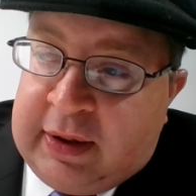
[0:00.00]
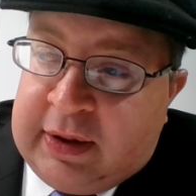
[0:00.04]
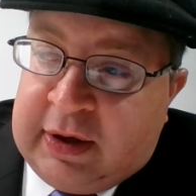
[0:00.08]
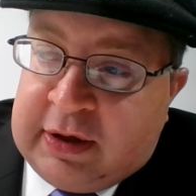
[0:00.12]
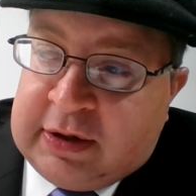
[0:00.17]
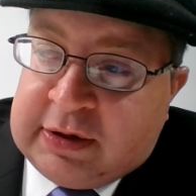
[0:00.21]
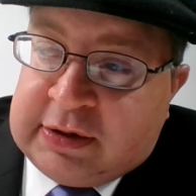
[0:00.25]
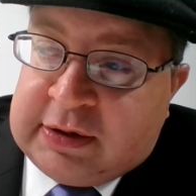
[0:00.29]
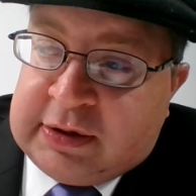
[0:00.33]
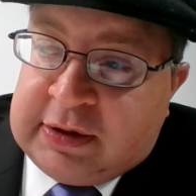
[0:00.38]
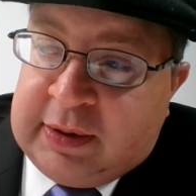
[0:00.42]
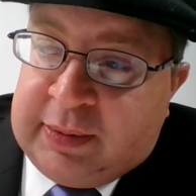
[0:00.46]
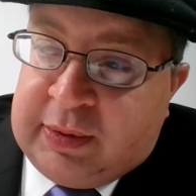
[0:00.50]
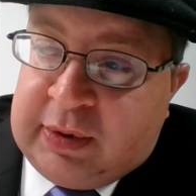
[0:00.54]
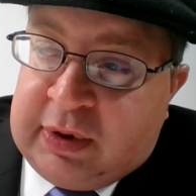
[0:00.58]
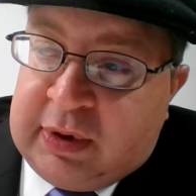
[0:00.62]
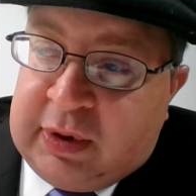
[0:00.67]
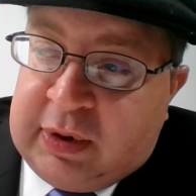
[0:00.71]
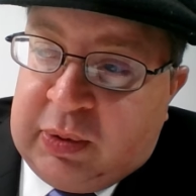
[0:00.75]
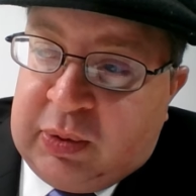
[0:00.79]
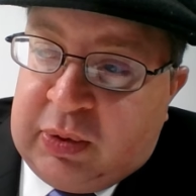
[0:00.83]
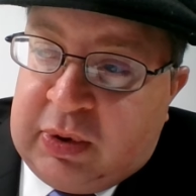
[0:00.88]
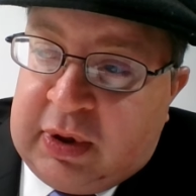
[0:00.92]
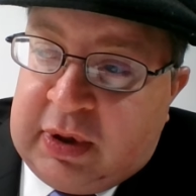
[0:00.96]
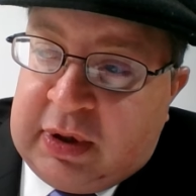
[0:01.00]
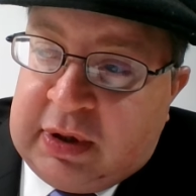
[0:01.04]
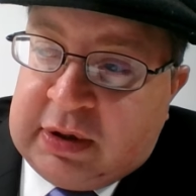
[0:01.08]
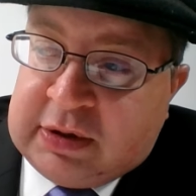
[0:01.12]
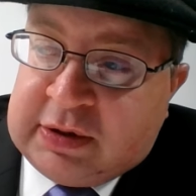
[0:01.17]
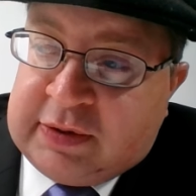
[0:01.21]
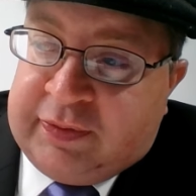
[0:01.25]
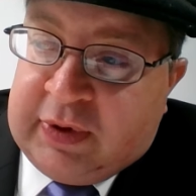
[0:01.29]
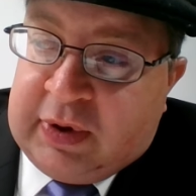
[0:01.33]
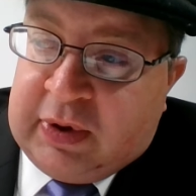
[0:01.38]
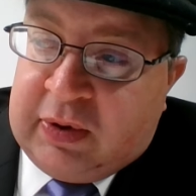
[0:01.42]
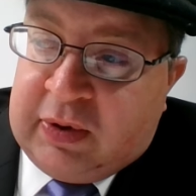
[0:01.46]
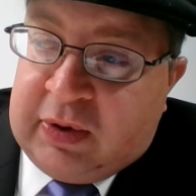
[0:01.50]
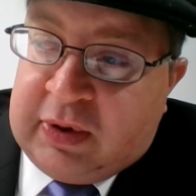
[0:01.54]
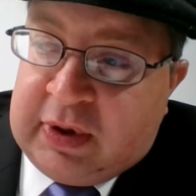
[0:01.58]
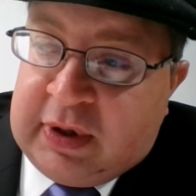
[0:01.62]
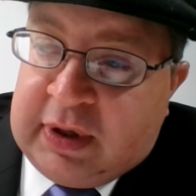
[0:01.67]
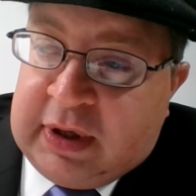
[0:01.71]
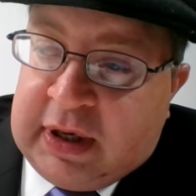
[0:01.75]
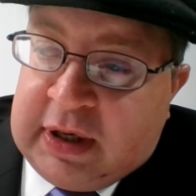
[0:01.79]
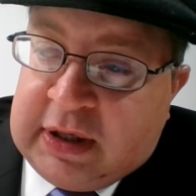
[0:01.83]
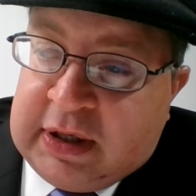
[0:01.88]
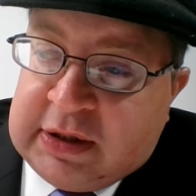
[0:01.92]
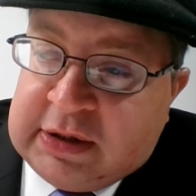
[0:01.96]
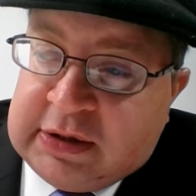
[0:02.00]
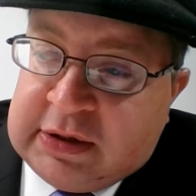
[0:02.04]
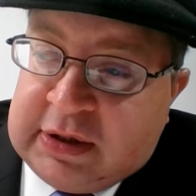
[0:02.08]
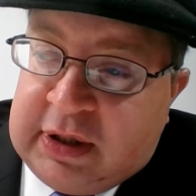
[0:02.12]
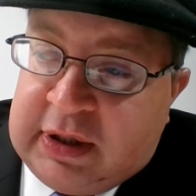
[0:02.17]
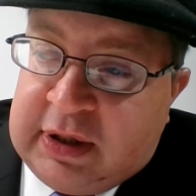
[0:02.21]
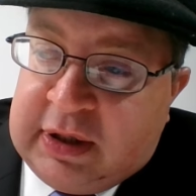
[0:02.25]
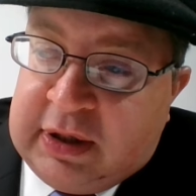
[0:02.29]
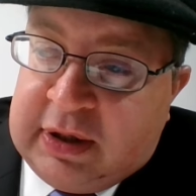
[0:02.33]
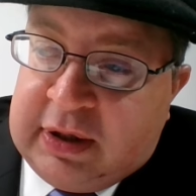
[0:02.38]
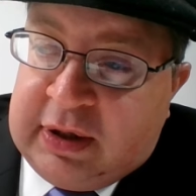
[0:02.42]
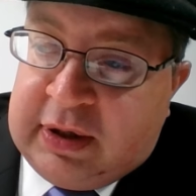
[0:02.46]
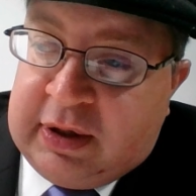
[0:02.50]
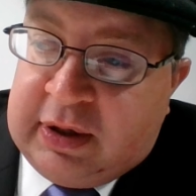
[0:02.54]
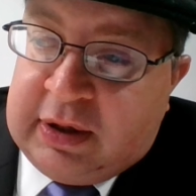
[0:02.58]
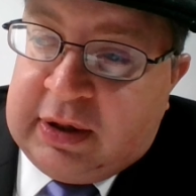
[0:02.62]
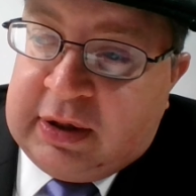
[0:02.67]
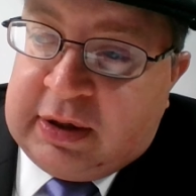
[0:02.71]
and a similar one is found in Isaiah